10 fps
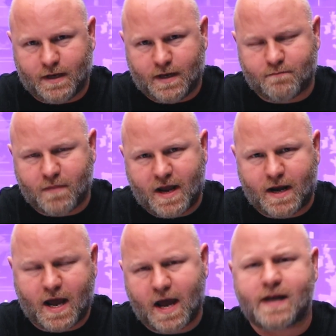in
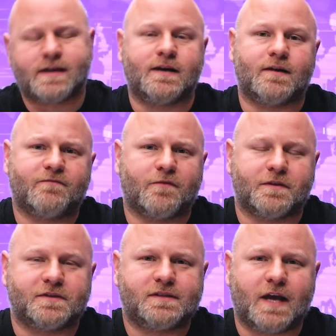Manhattan for
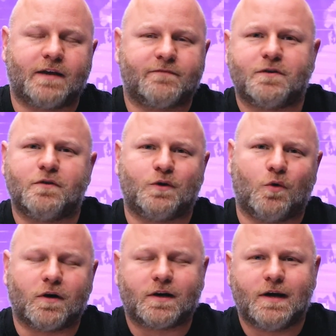the state of New
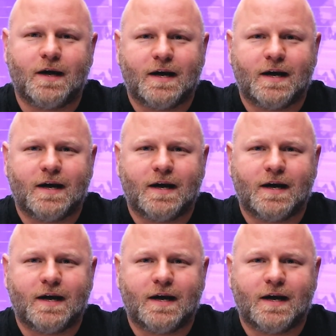York